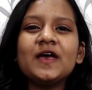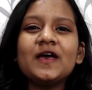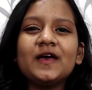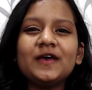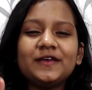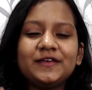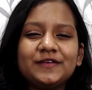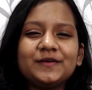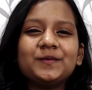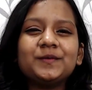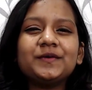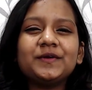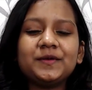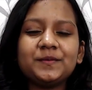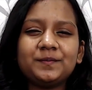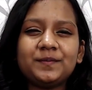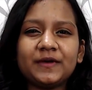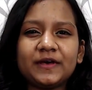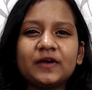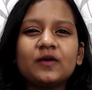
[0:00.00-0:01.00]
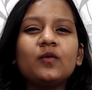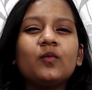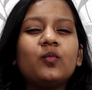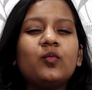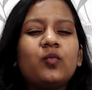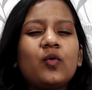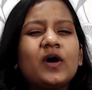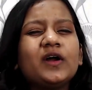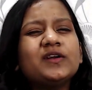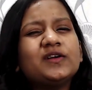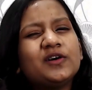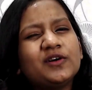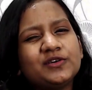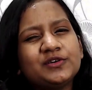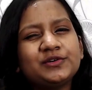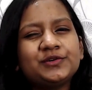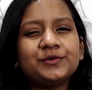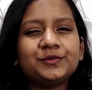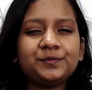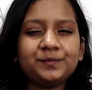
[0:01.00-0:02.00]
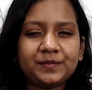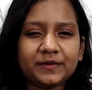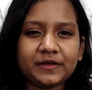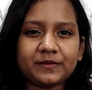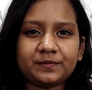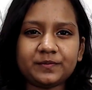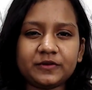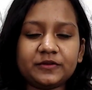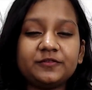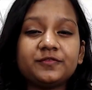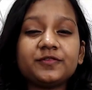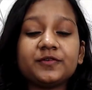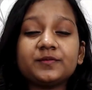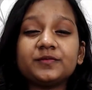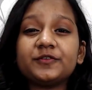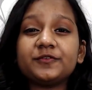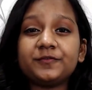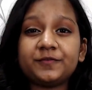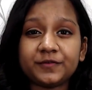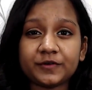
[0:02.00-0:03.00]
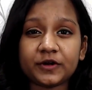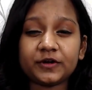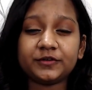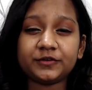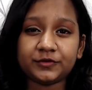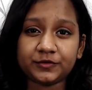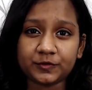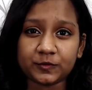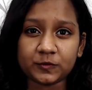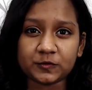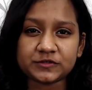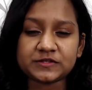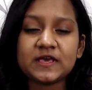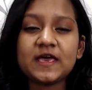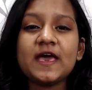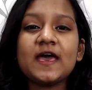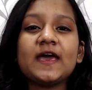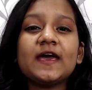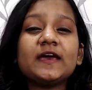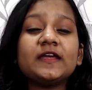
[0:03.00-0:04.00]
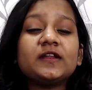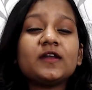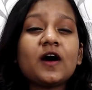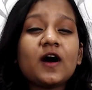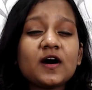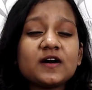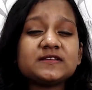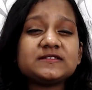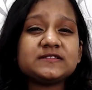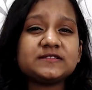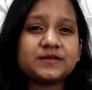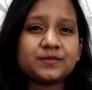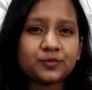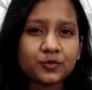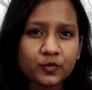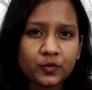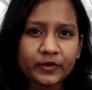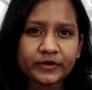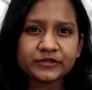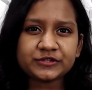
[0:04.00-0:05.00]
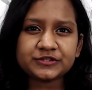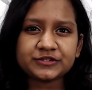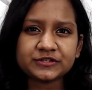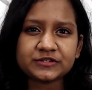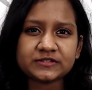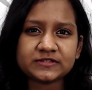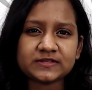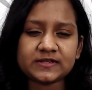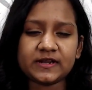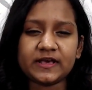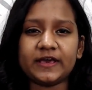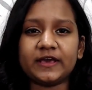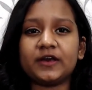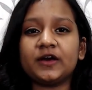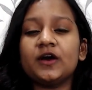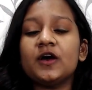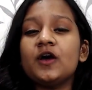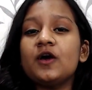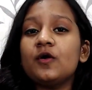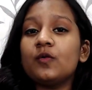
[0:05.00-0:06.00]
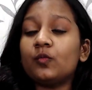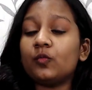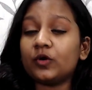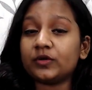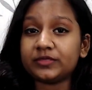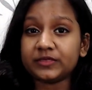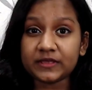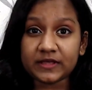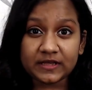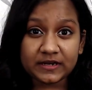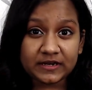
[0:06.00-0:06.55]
You can pick 1 or 2 people from the front rows and ask them questions like what their